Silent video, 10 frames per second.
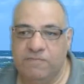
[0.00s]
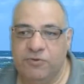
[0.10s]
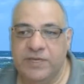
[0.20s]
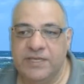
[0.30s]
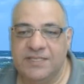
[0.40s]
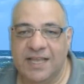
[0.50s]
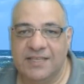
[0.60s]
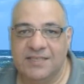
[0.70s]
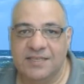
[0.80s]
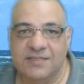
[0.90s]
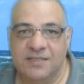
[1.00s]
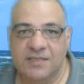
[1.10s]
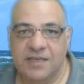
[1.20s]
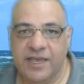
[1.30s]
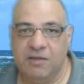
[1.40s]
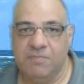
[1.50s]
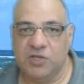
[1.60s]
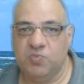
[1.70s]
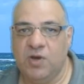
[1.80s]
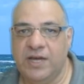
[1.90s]
putting tactics in a
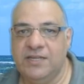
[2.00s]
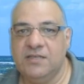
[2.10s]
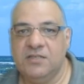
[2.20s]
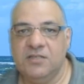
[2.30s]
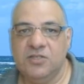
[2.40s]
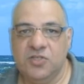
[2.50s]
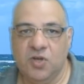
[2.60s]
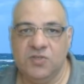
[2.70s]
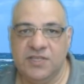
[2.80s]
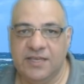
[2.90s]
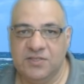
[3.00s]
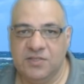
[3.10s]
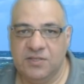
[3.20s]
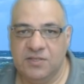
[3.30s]
much wider context,